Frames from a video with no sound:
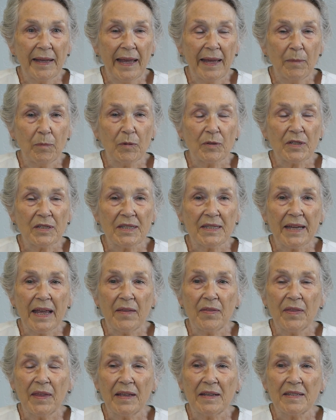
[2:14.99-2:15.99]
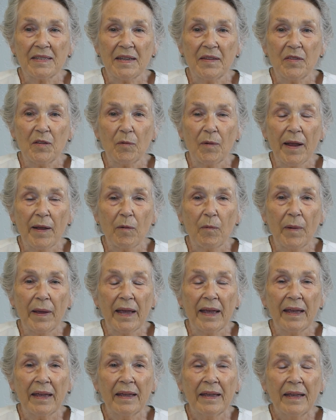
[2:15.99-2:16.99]
able to say things in the right
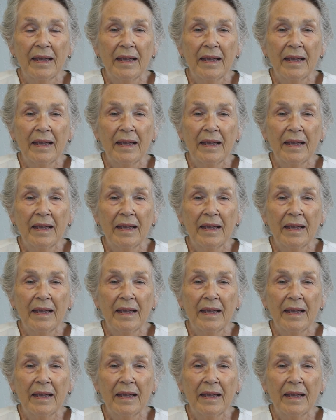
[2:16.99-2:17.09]
way.